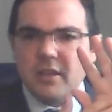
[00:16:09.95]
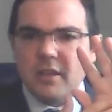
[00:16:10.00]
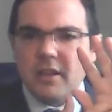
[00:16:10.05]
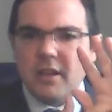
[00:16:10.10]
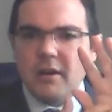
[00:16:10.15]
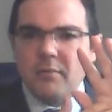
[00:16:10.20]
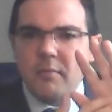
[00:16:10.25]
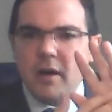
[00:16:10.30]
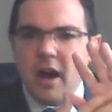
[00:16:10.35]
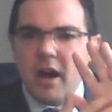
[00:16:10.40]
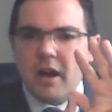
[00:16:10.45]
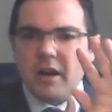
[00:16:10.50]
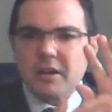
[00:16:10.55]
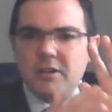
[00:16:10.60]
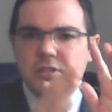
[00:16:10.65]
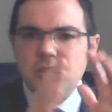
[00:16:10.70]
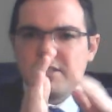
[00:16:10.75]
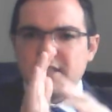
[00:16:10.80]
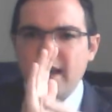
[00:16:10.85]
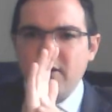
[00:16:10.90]
the little
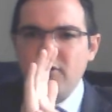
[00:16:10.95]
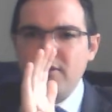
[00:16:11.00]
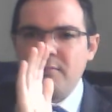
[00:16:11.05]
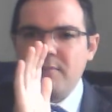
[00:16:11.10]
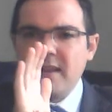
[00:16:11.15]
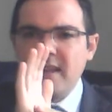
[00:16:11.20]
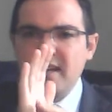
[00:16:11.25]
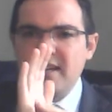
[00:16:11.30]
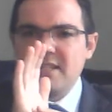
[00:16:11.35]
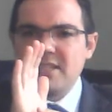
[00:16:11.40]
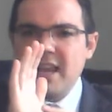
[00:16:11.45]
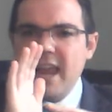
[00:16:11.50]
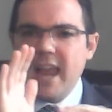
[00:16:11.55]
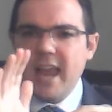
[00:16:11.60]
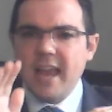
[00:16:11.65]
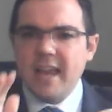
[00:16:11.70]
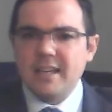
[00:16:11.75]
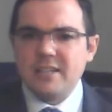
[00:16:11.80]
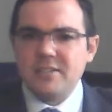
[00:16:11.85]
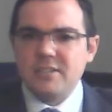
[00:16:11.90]
marks that would be in his
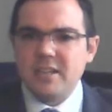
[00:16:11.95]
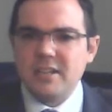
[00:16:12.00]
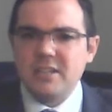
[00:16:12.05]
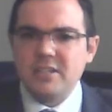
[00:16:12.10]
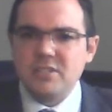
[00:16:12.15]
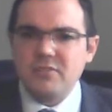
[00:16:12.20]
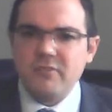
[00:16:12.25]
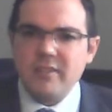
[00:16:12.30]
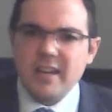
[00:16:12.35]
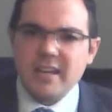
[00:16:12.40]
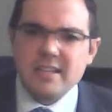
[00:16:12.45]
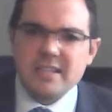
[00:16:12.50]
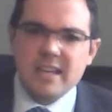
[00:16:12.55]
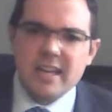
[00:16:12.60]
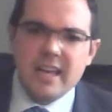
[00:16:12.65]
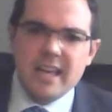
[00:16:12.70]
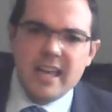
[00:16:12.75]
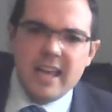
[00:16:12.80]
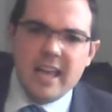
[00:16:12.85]
hands and his feet,